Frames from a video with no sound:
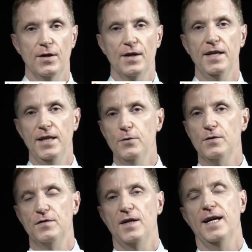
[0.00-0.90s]
I think you
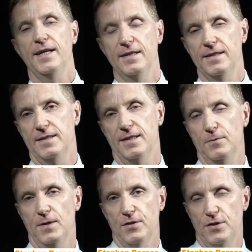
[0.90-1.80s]
would find that
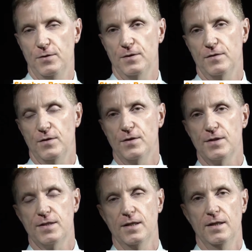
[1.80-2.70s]
whilst you would, of course,